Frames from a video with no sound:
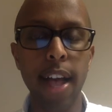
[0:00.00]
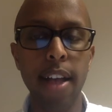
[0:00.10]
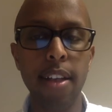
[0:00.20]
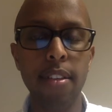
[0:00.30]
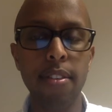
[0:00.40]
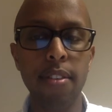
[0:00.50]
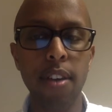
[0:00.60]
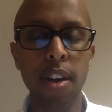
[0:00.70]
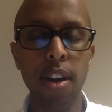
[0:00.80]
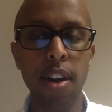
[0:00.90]
as
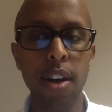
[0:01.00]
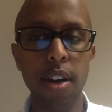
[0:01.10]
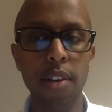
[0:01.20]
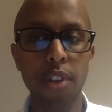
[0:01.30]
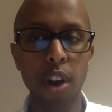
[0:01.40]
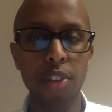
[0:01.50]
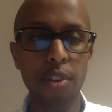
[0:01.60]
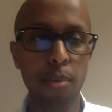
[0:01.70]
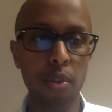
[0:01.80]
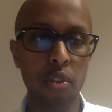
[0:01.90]
the
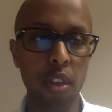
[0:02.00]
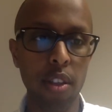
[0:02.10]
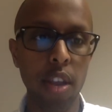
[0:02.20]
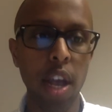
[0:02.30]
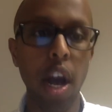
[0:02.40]
author puts it,